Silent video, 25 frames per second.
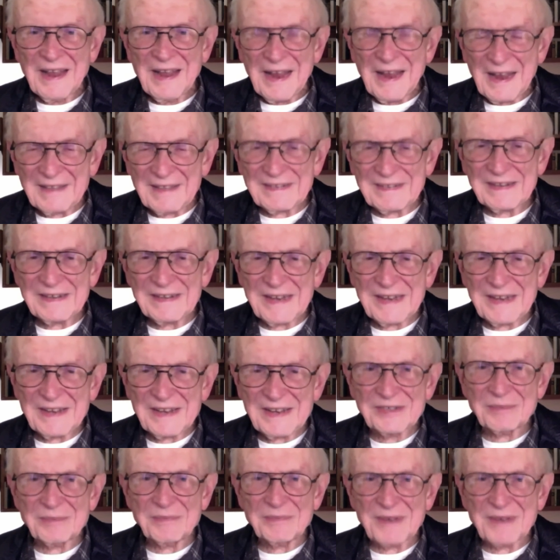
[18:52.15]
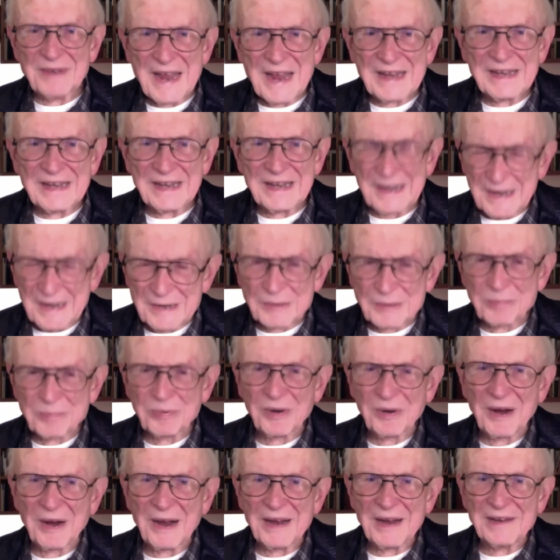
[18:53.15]
and they need some Yankee
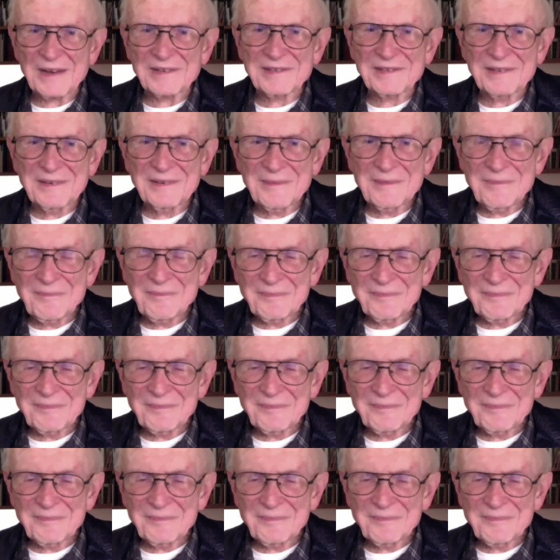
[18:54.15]
enterprise,